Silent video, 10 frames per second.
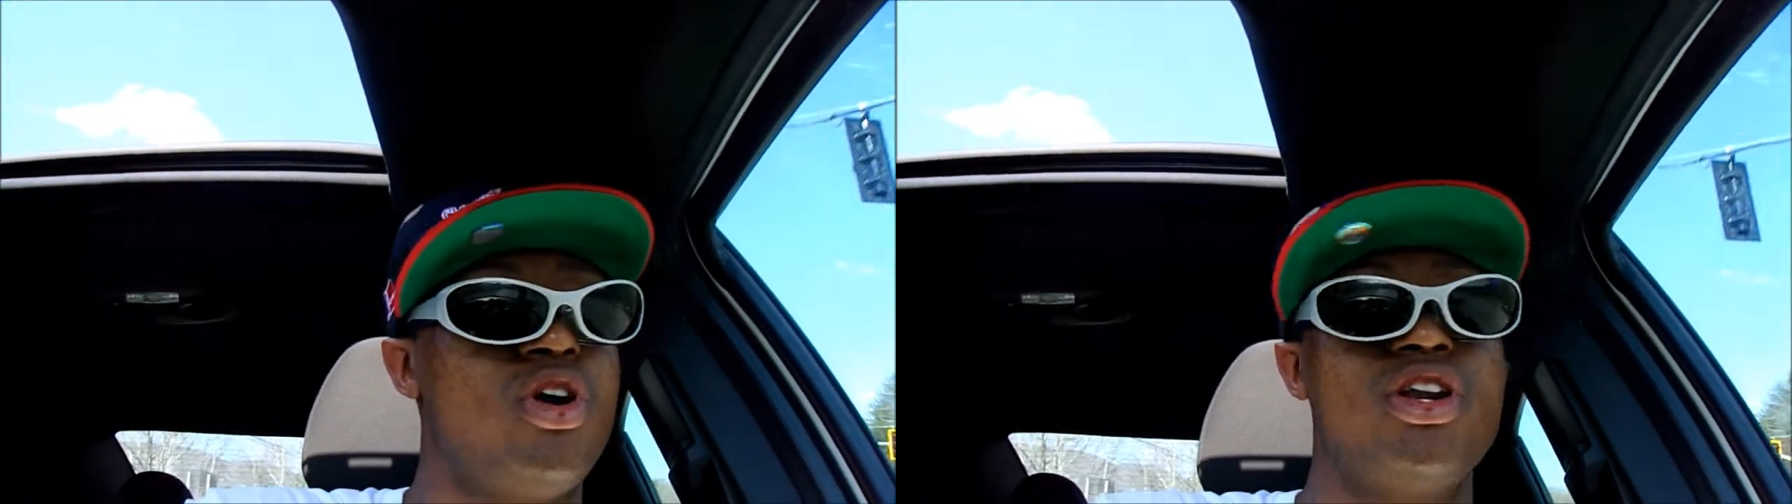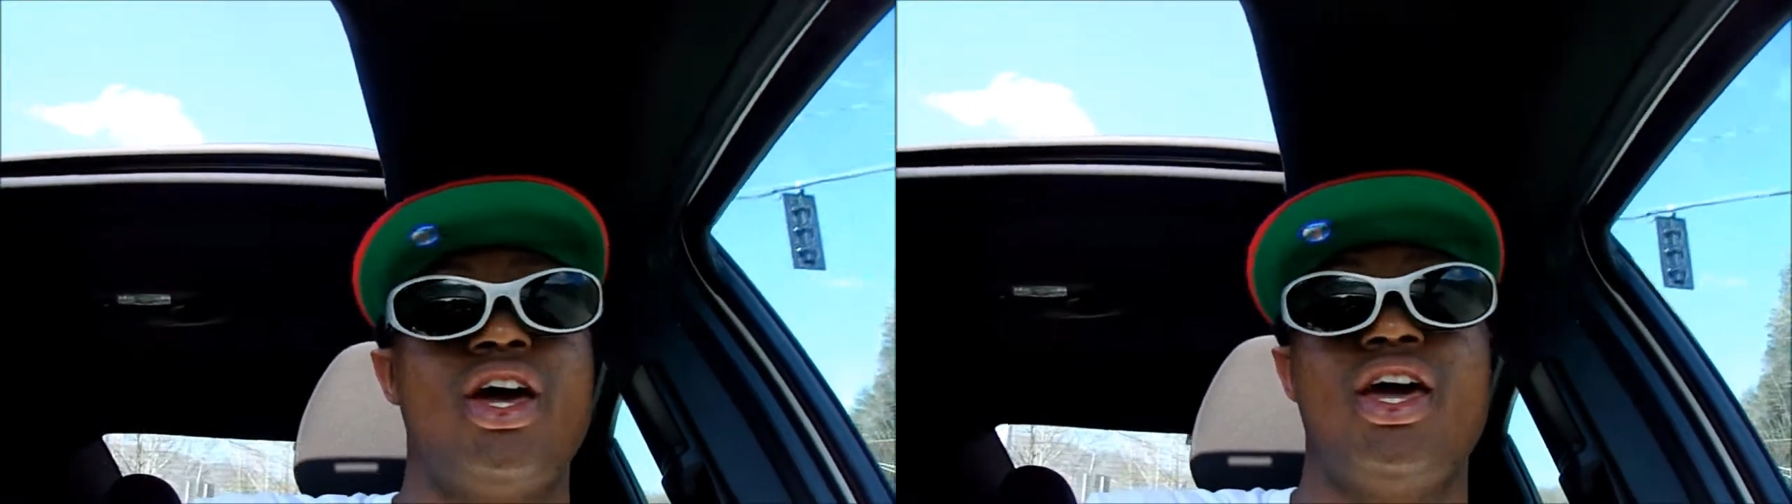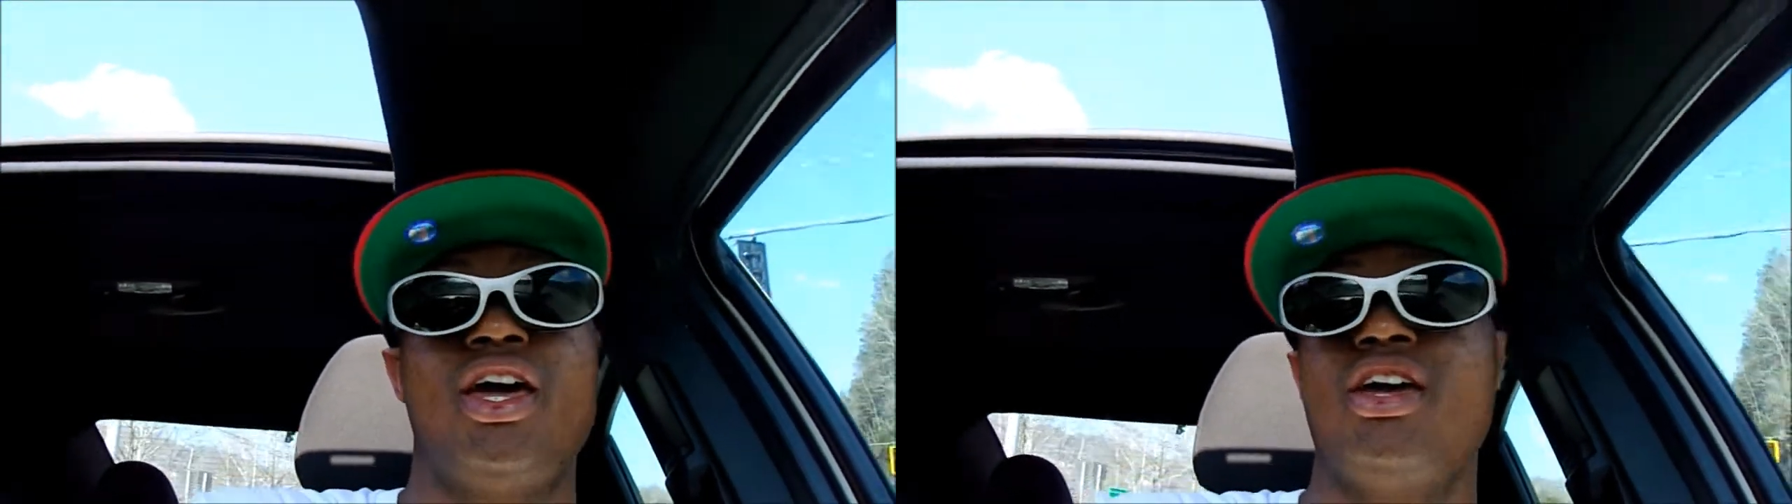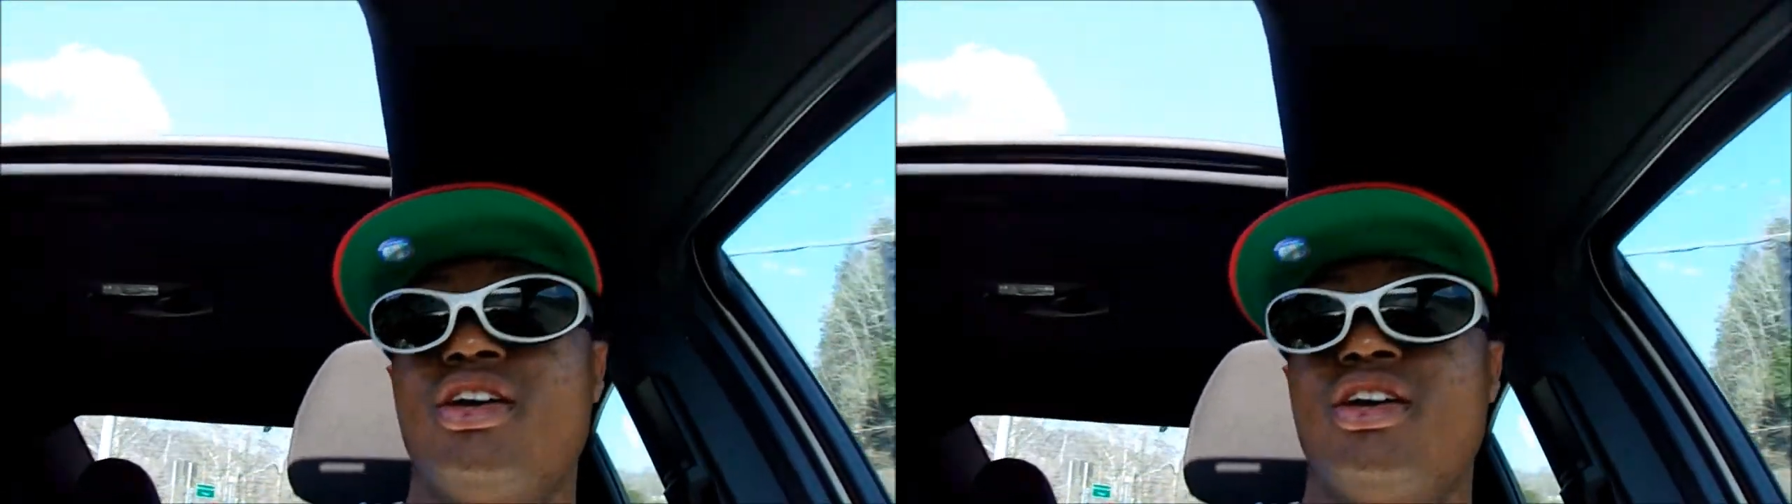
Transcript: one day,